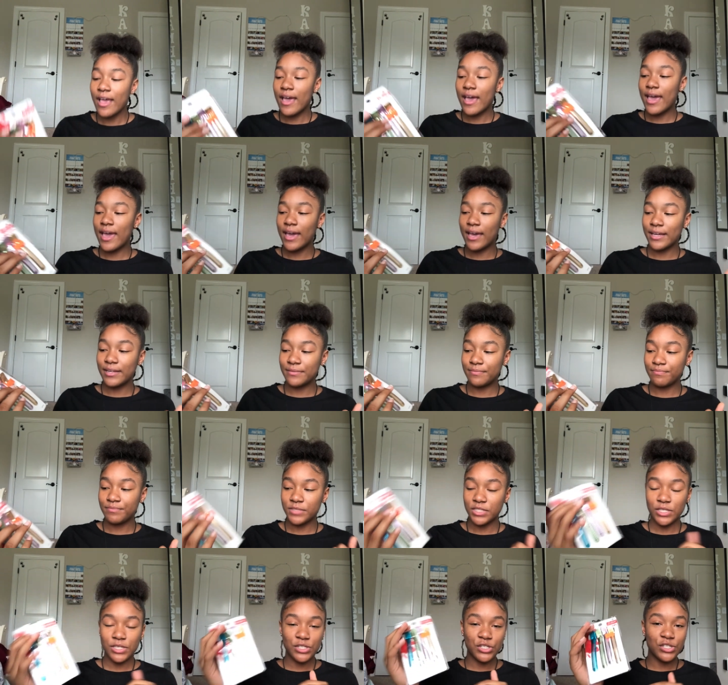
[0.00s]
and
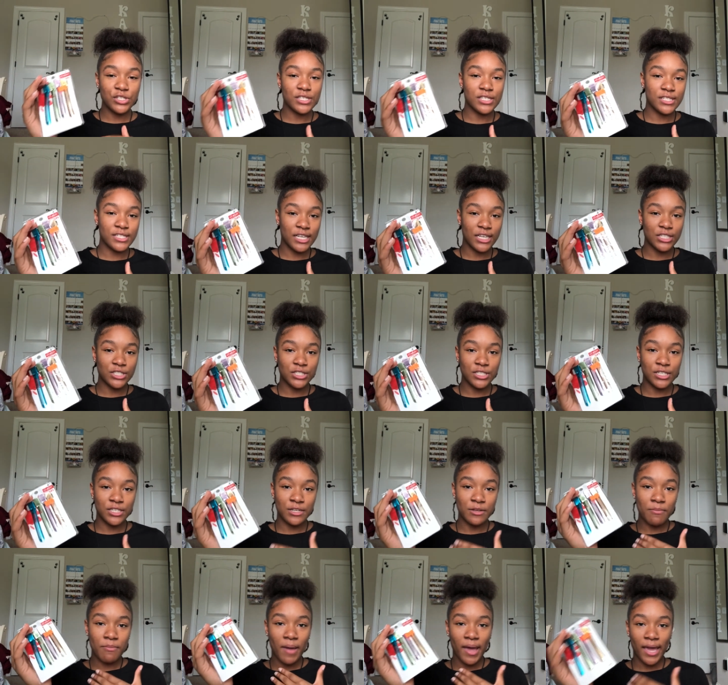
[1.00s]
so it's just to
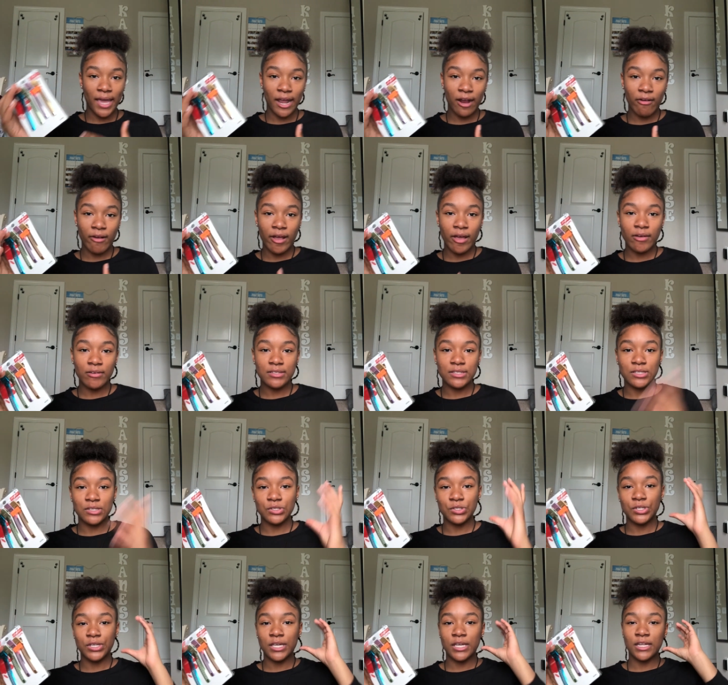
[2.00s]
section my hair out so
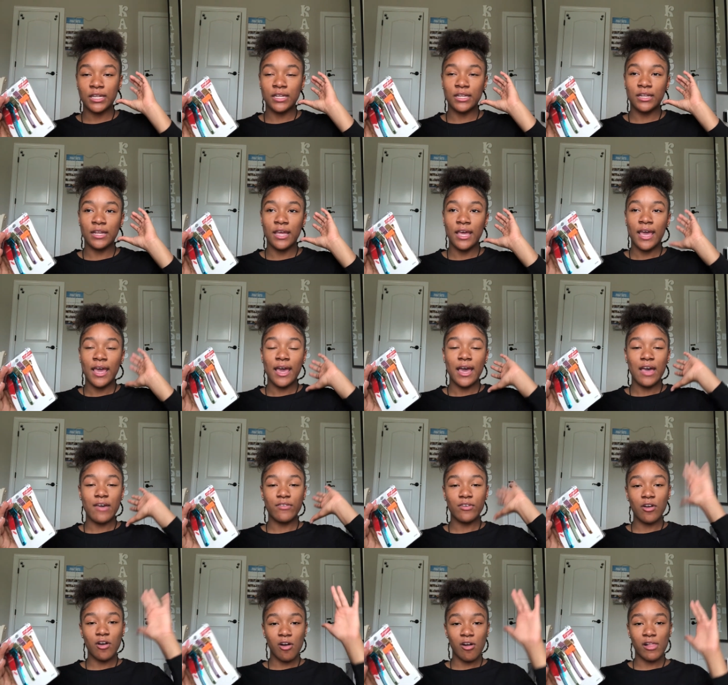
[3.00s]
she can have
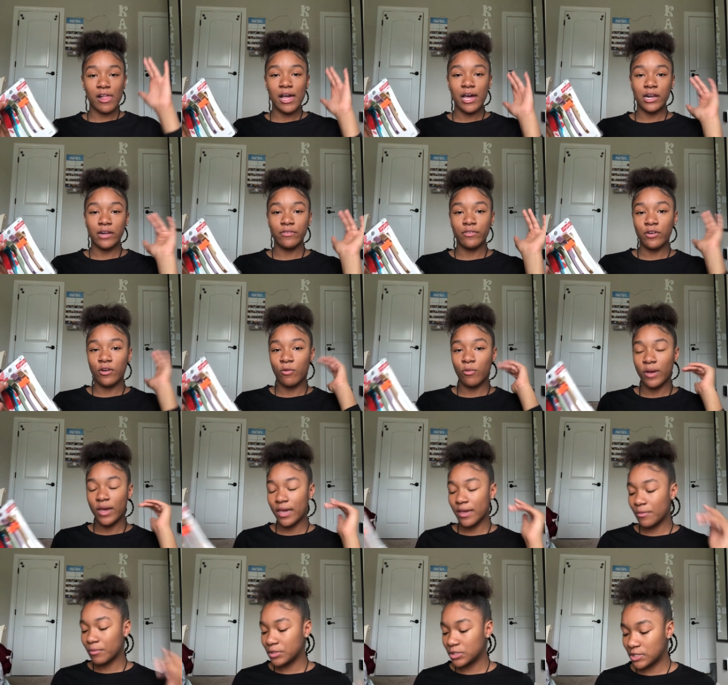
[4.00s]
it all out of her
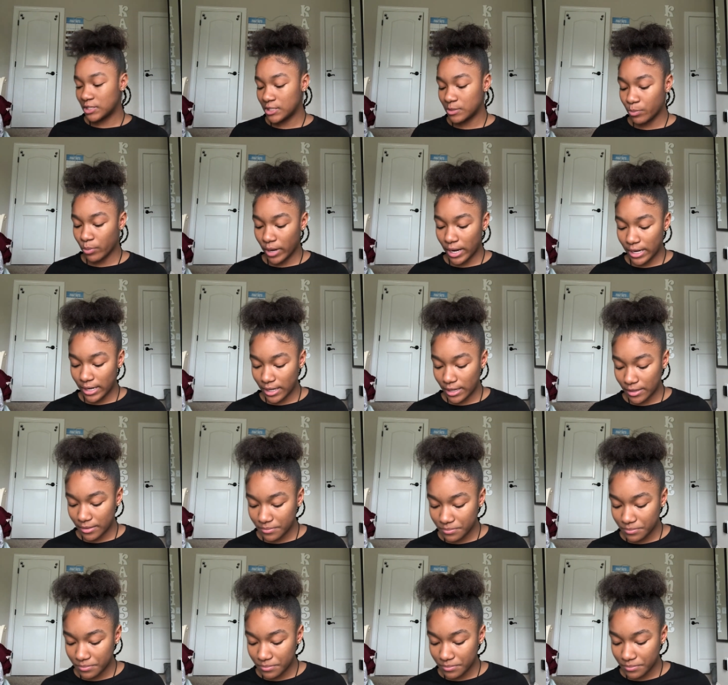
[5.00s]
way when she's braiding.